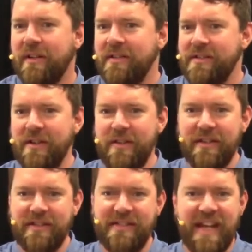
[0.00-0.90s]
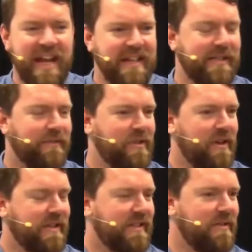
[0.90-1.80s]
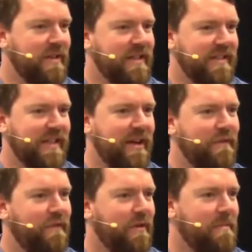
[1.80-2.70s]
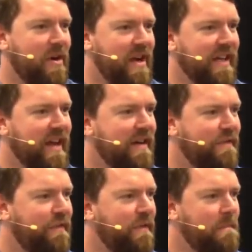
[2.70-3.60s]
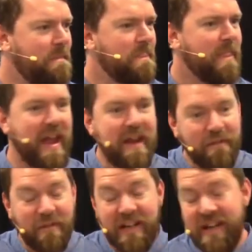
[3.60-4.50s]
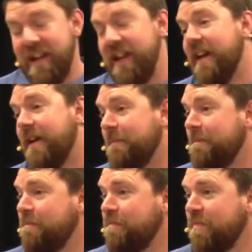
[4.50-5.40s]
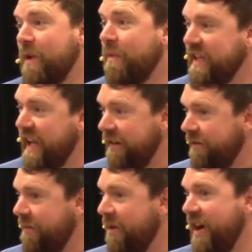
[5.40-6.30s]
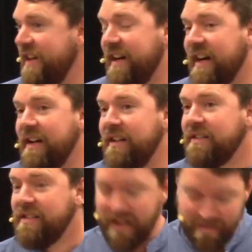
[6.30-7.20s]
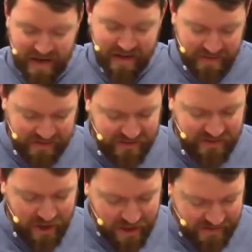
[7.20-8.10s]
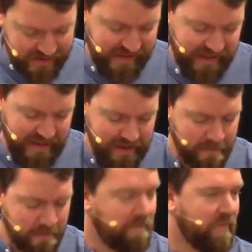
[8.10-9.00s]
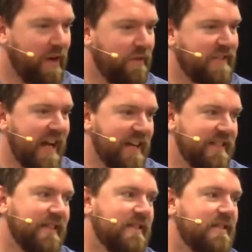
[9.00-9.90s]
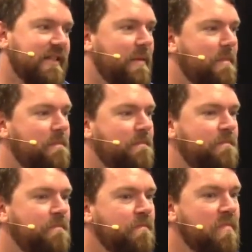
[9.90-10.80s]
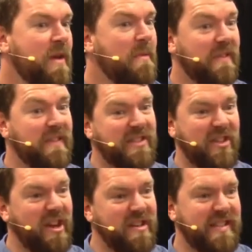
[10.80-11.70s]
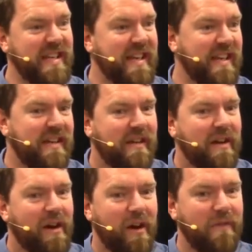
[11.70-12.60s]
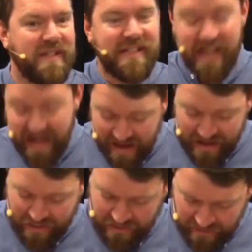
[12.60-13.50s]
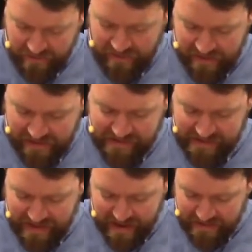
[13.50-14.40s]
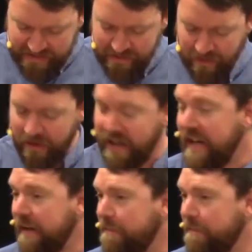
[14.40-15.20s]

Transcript: do the dance of trying to do it yourself on MyGov. Every year, we get a reminder about the certainty of taxes. But the certainty of death is another story.